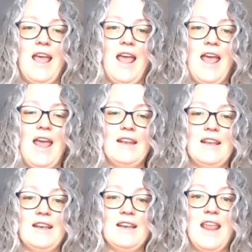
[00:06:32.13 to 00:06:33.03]

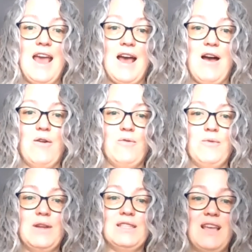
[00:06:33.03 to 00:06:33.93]
And now
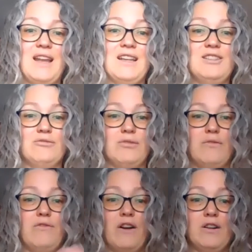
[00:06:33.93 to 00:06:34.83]
we decided
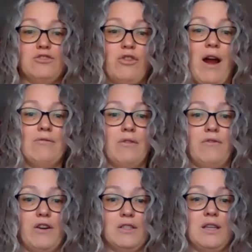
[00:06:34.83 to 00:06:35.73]
to try
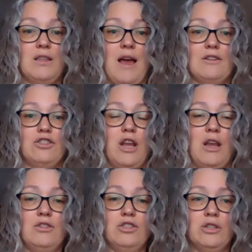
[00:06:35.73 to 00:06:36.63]
reversing that
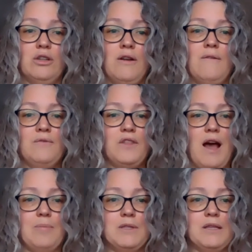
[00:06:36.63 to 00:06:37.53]
change. The
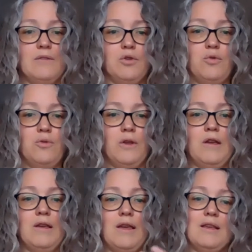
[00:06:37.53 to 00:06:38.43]
opposite of
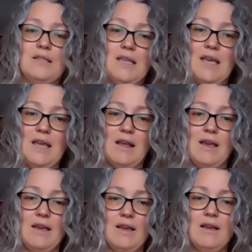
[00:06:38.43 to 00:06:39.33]
cooling is
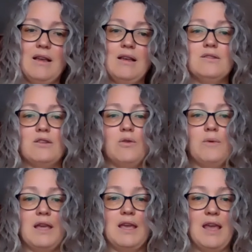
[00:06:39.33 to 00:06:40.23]
heating. So
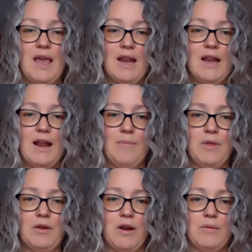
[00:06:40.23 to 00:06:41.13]
we heated up
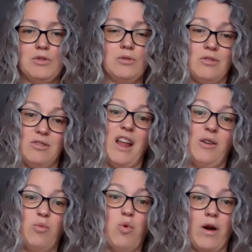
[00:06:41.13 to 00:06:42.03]
the grape juice, or let
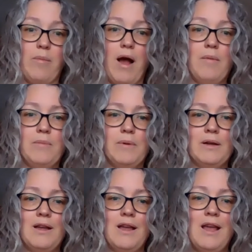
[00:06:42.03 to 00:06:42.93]
it warm up.
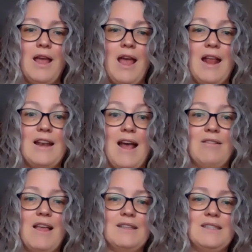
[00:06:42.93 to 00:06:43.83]
And
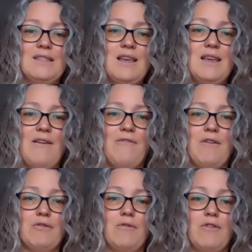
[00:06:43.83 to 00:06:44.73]
now let's see if
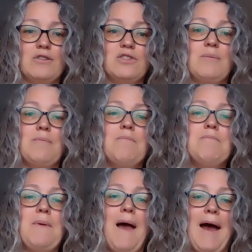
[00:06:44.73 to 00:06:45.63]
it reversed
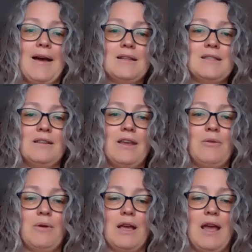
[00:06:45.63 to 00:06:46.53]
back to
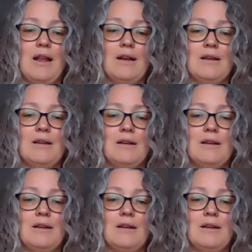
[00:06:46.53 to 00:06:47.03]
liquid again.